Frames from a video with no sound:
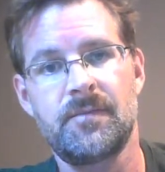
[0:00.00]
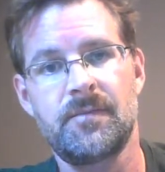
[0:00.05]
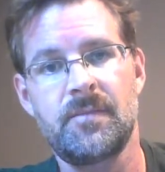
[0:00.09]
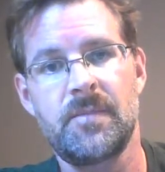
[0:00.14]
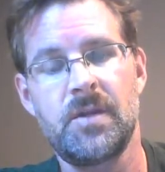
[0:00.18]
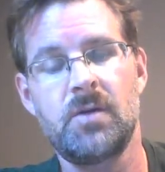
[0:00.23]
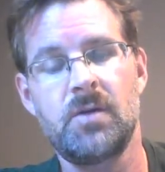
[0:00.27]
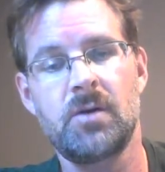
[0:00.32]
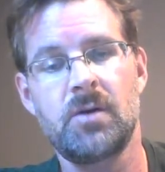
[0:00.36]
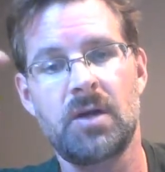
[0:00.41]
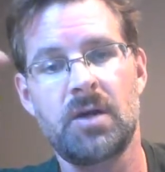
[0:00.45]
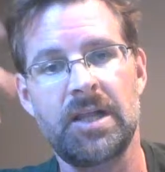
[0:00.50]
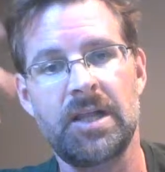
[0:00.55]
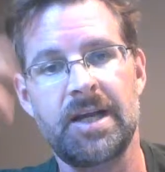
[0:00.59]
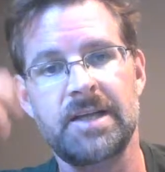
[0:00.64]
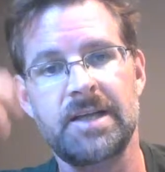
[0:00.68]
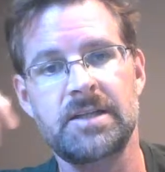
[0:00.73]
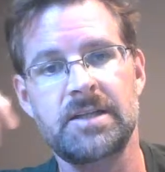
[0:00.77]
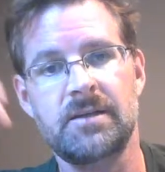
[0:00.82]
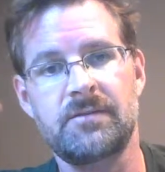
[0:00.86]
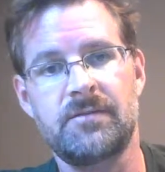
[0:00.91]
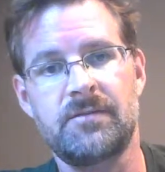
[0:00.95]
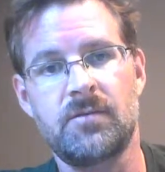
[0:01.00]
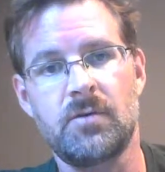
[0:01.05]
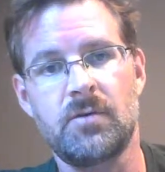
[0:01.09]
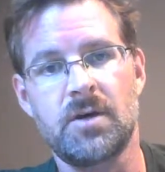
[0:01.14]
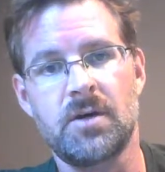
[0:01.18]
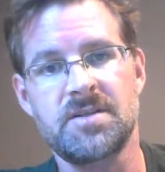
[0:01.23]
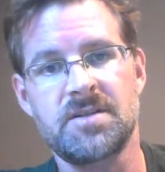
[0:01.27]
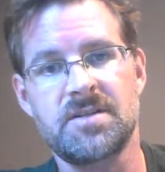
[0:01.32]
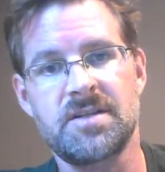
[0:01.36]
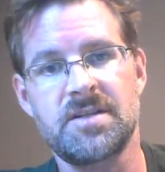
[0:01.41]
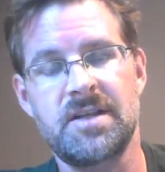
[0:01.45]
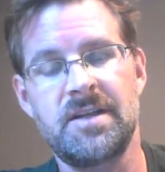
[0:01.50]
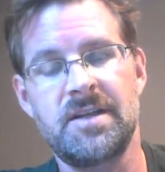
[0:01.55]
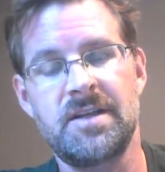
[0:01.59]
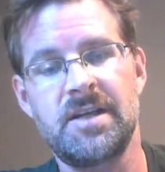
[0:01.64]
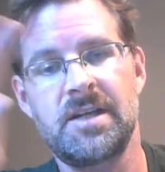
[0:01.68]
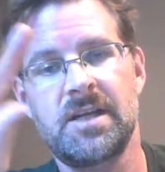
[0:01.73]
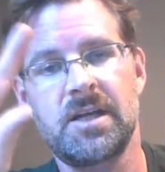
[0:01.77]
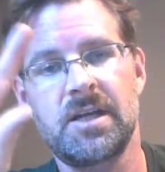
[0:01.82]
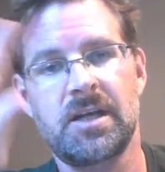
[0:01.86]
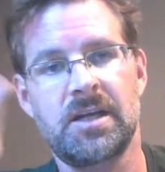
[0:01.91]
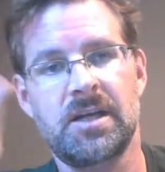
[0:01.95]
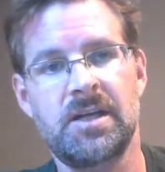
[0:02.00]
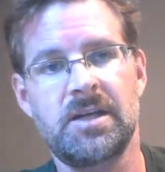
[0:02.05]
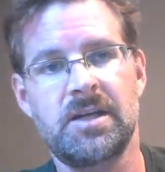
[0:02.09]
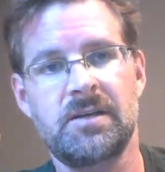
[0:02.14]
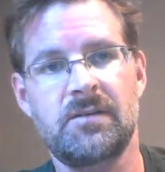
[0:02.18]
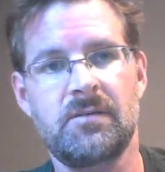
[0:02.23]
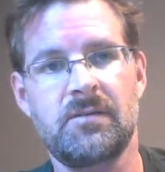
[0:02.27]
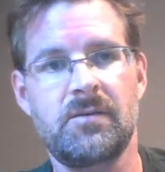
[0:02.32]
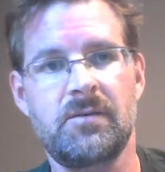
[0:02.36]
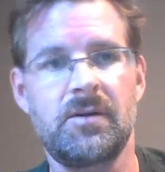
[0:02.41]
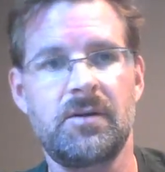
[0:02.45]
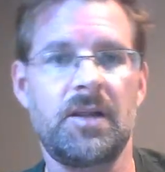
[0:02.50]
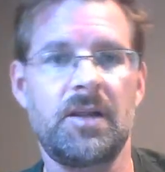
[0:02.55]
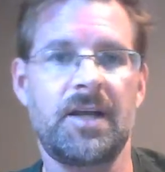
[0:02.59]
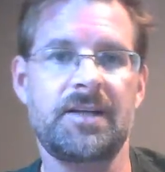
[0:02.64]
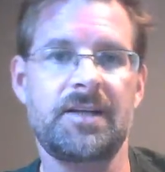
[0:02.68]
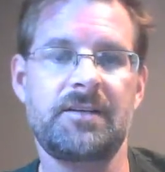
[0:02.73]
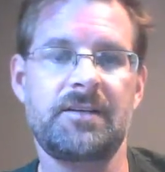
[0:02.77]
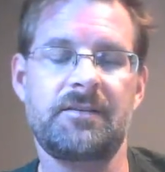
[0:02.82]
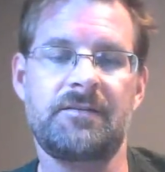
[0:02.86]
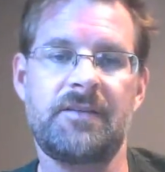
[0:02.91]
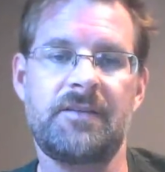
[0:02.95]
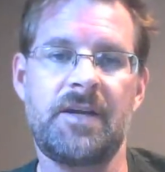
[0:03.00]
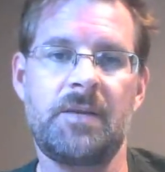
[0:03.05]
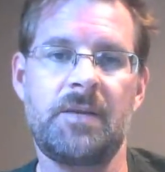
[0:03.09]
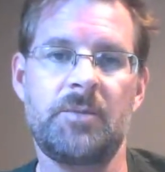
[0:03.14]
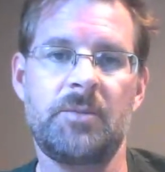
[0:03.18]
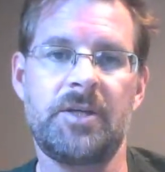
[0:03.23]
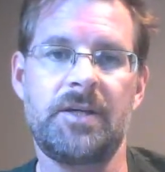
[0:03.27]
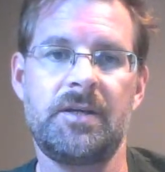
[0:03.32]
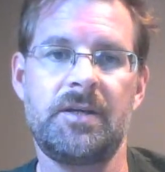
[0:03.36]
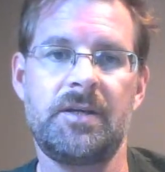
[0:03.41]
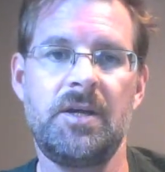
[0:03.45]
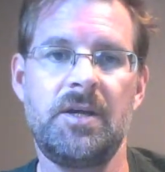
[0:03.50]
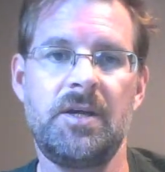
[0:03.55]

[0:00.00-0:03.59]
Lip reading: You're a galactic force, and then you get connected through your galactic family.